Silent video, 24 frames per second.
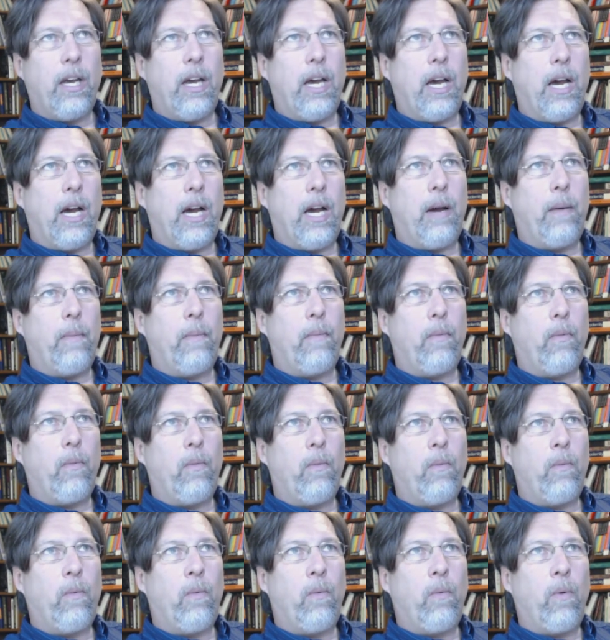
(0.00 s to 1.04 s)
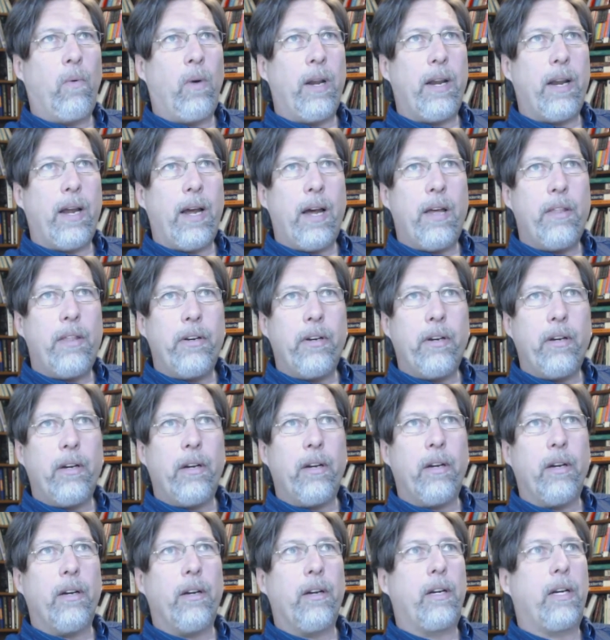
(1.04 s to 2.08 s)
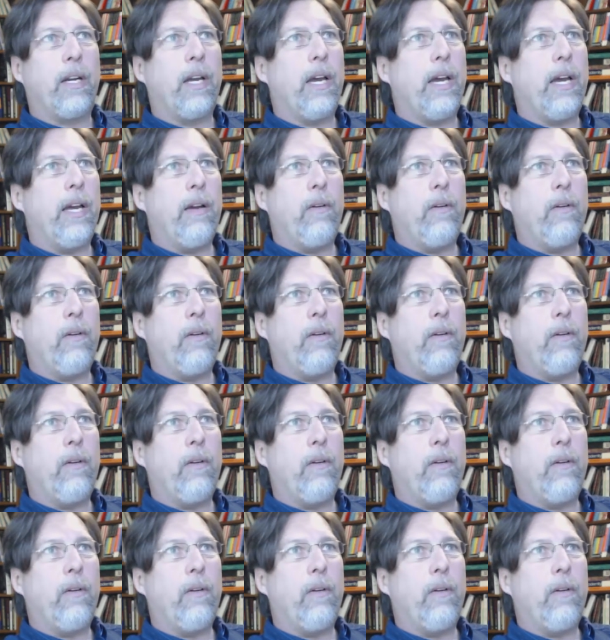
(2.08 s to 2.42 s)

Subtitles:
what other